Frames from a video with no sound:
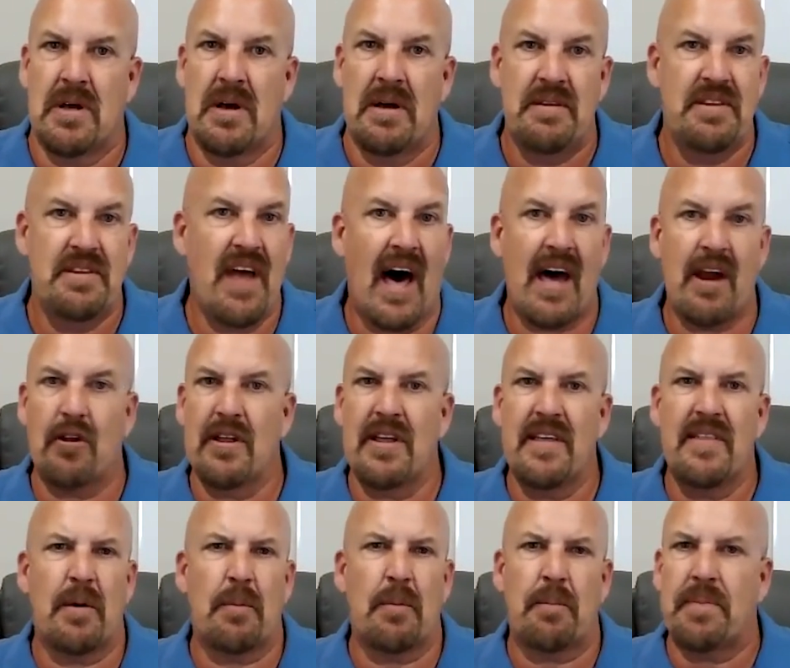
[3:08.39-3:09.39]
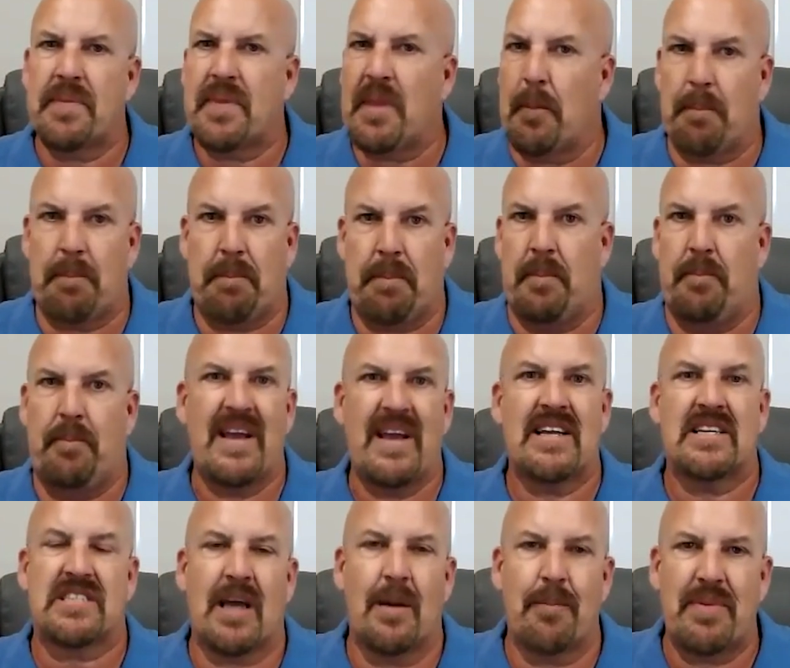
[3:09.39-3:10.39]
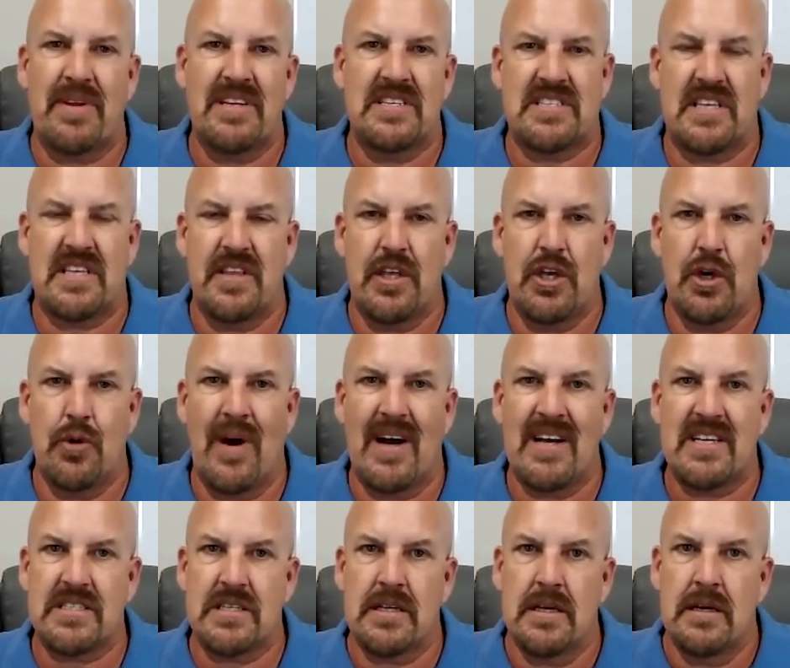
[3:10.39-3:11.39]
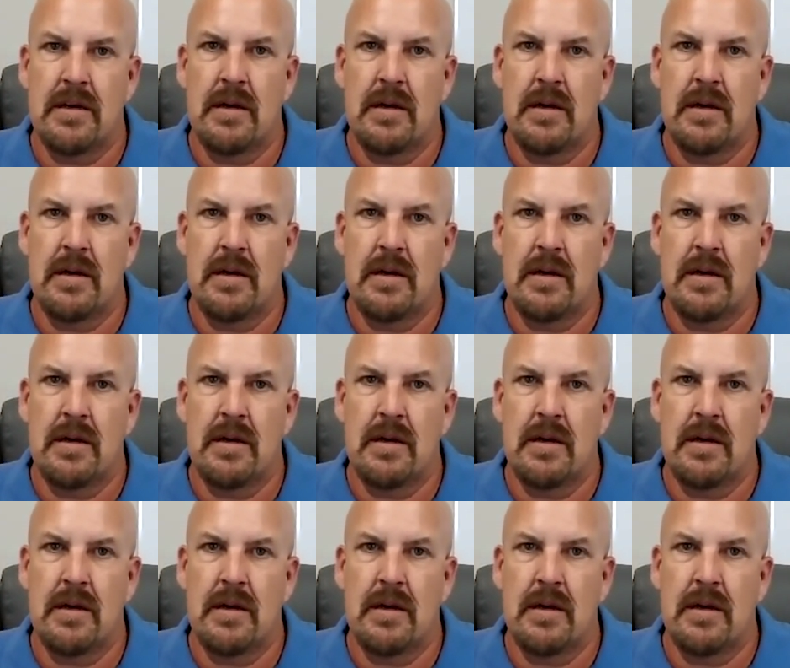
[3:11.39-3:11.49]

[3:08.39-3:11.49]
not only the biggest companies in the US,